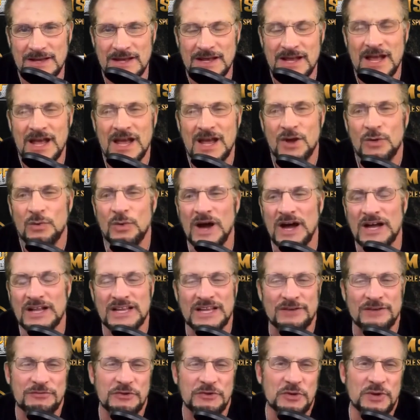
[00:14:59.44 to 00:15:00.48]
Well, if
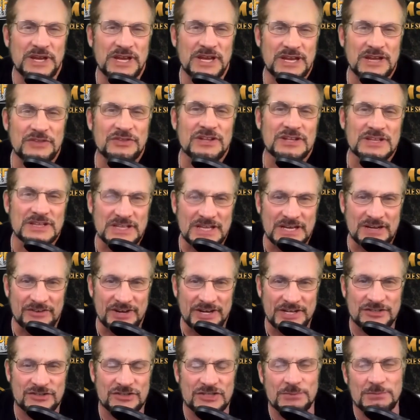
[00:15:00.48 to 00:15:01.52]
you hear the lyrics to
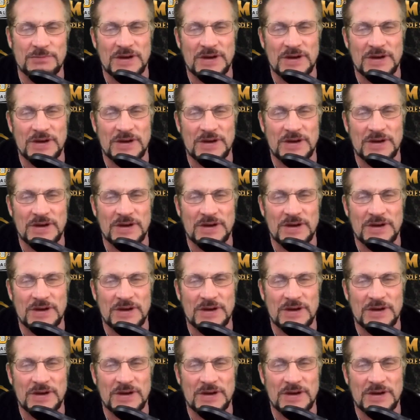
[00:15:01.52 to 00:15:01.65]
my